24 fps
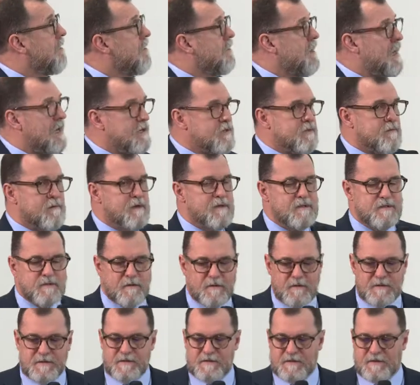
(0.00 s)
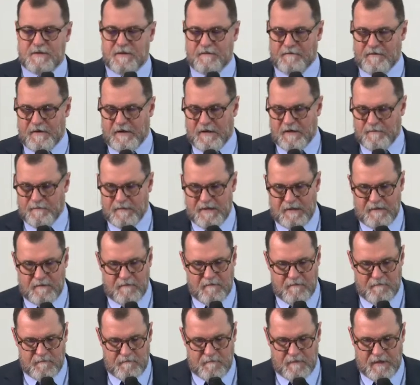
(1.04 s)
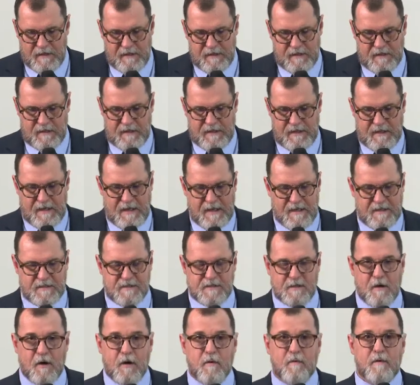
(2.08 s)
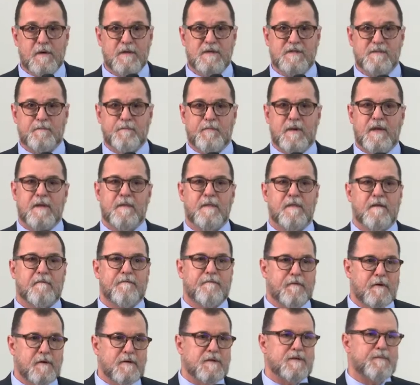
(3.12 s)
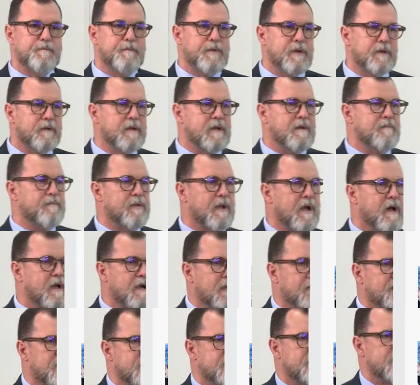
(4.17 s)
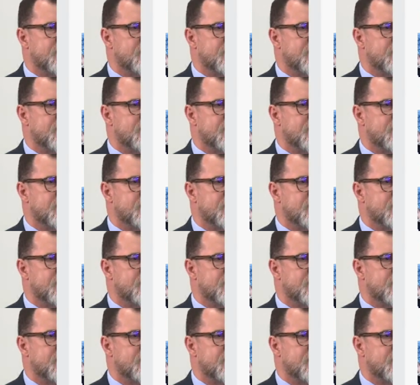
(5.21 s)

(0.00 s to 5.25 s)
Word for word: Natural resources development really has always been the first building block of a